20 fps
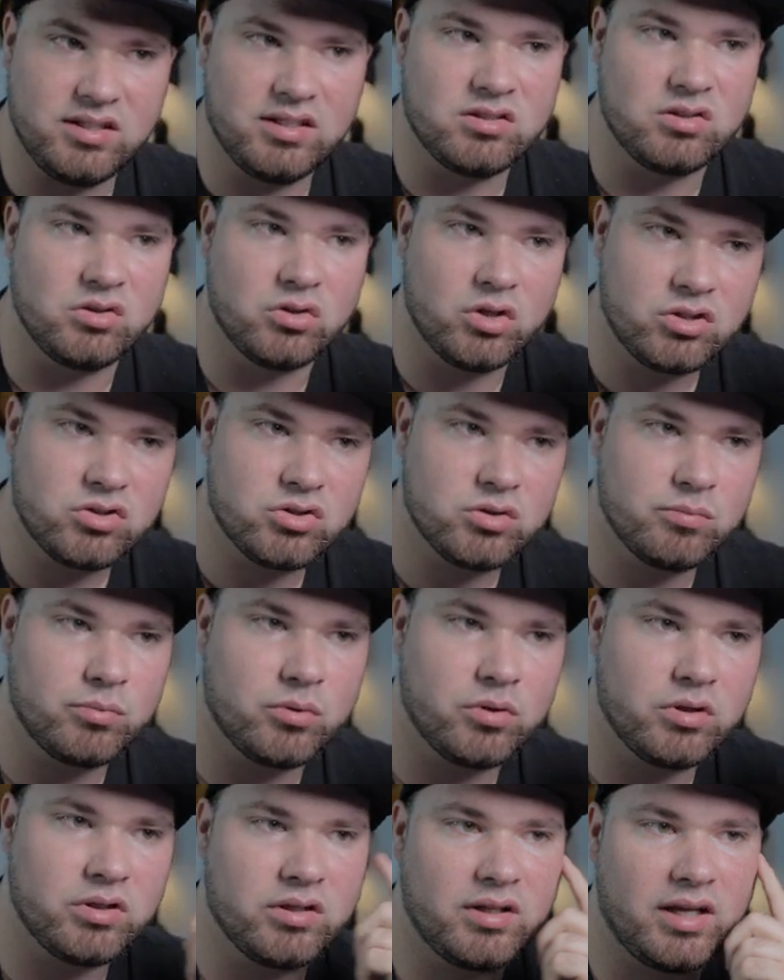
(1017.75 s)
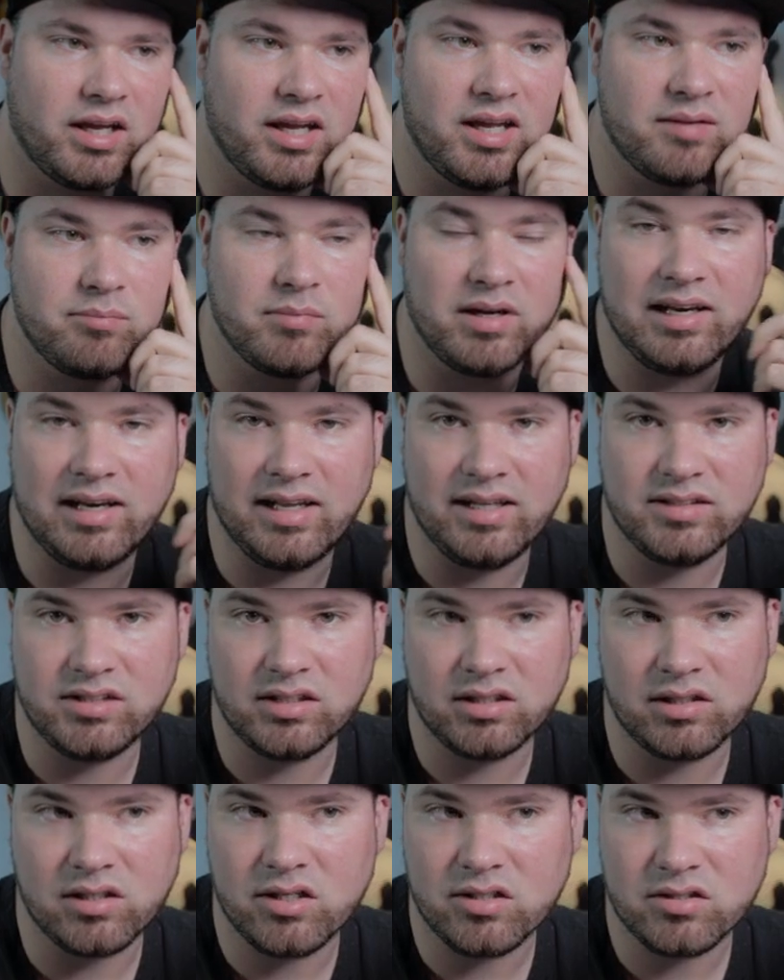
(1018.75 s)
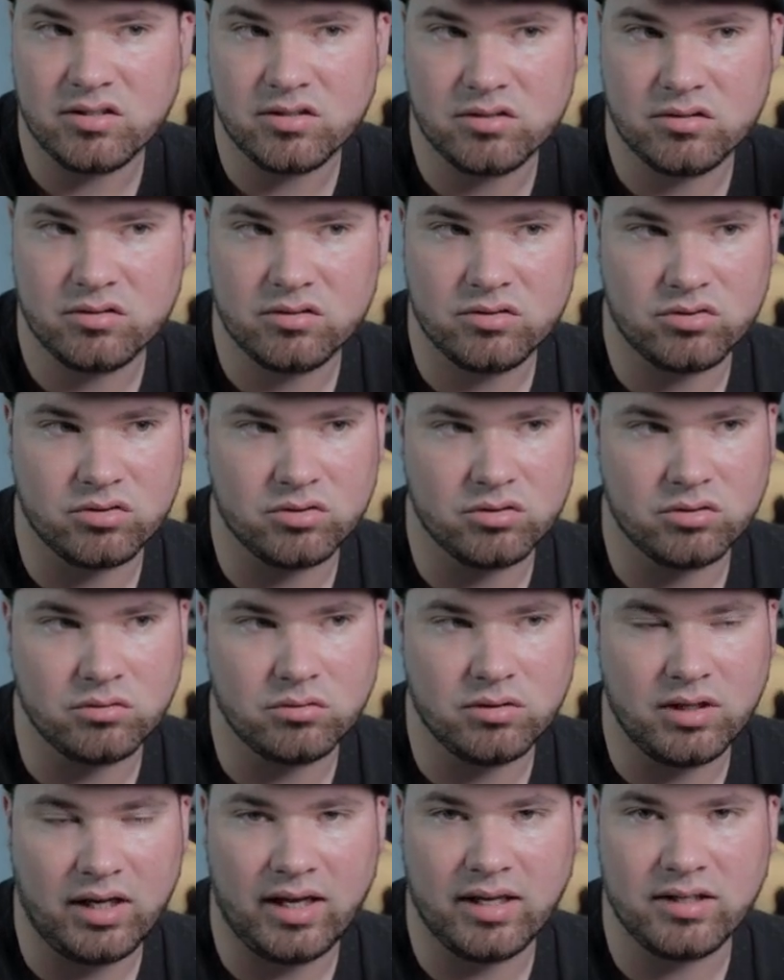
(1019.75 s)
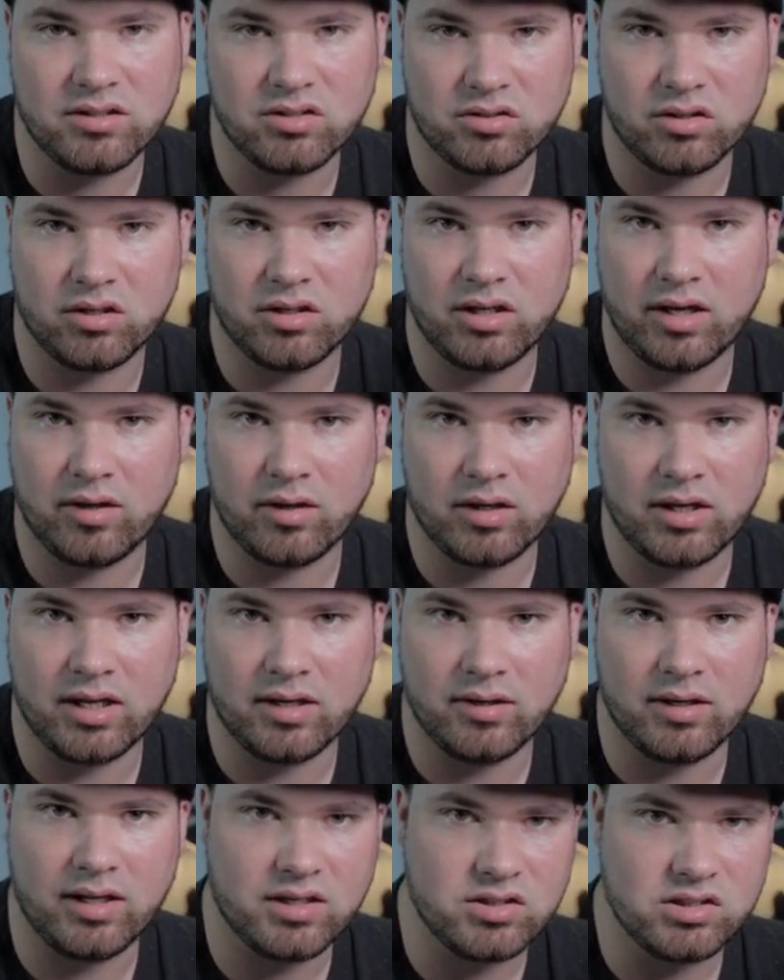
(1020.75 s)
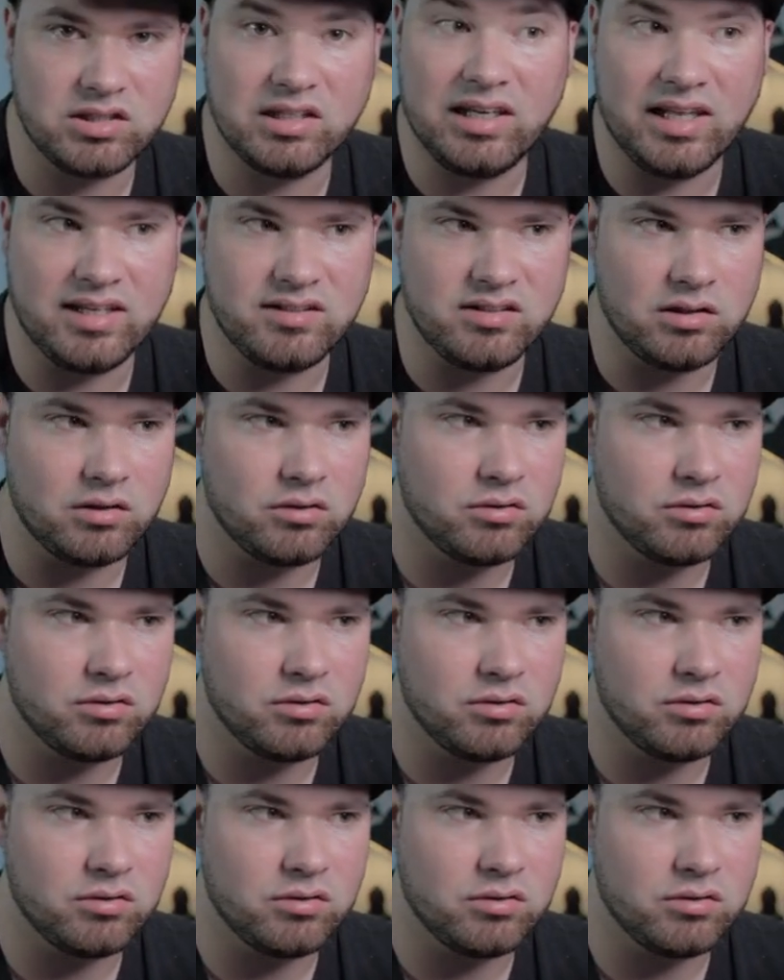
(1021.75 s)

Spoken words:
is not supported, I add my lazy clause, so I can actually lazy